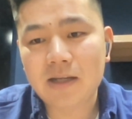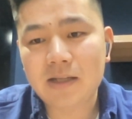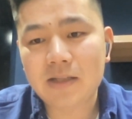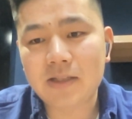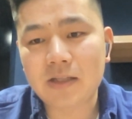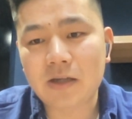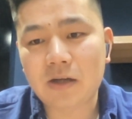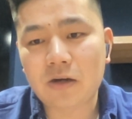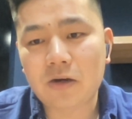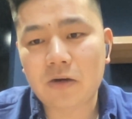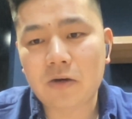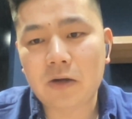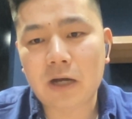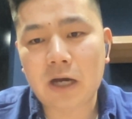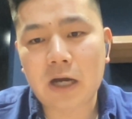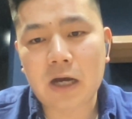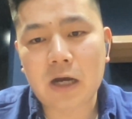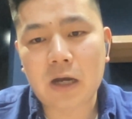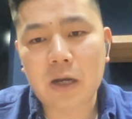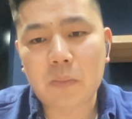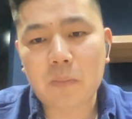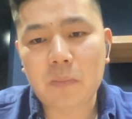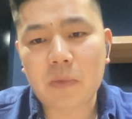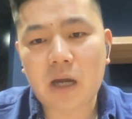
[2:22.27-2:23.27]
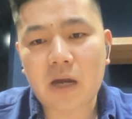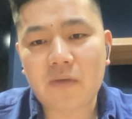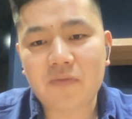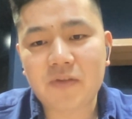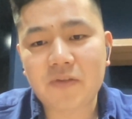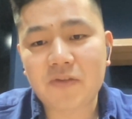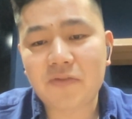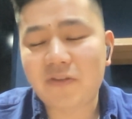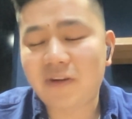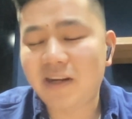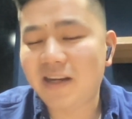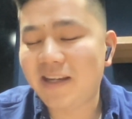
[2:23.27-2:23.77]
So
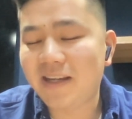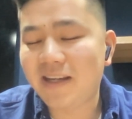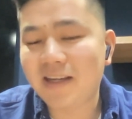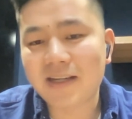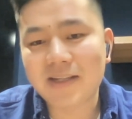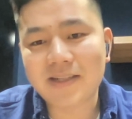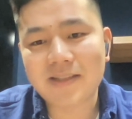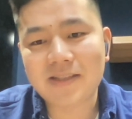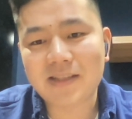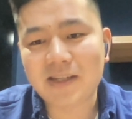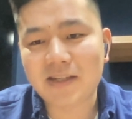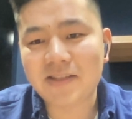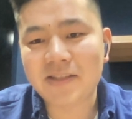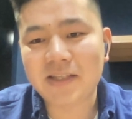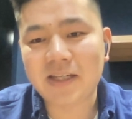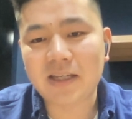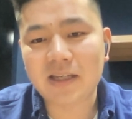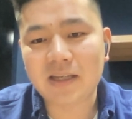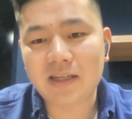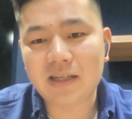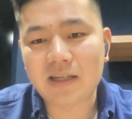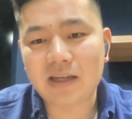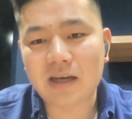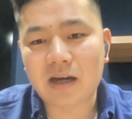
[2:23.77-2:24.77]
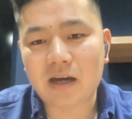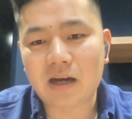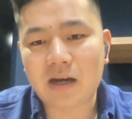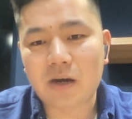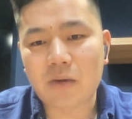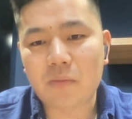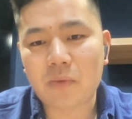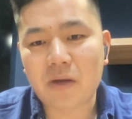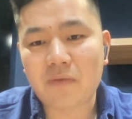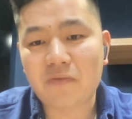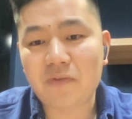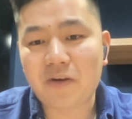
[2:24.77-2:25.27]
after 3 years, I think
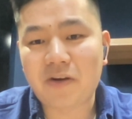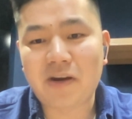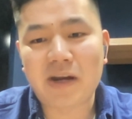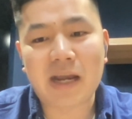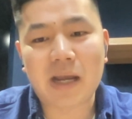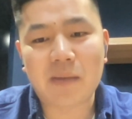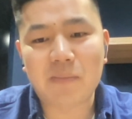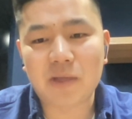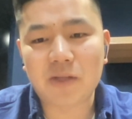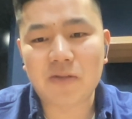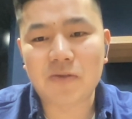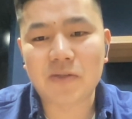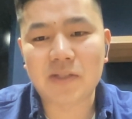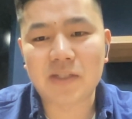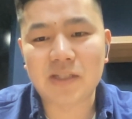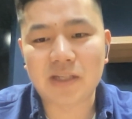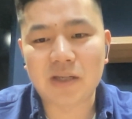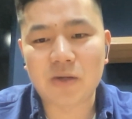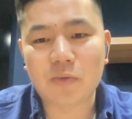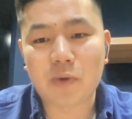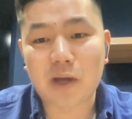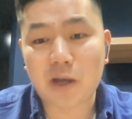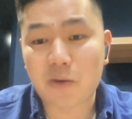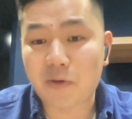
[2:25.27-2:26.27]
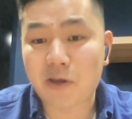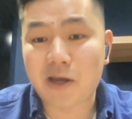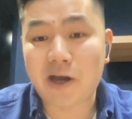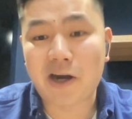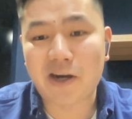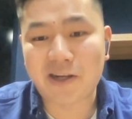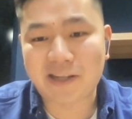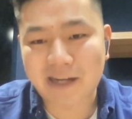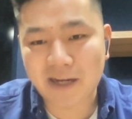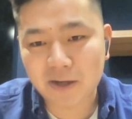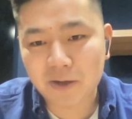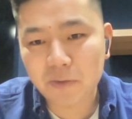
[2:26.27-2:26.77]
we are very happy to see where we
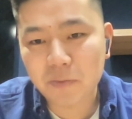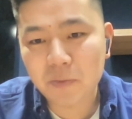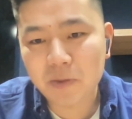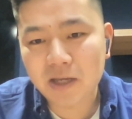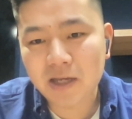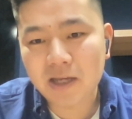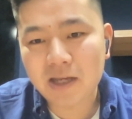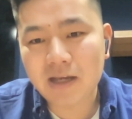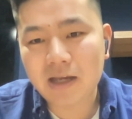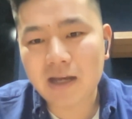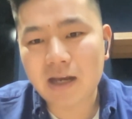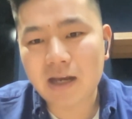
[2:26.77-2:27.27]
are now.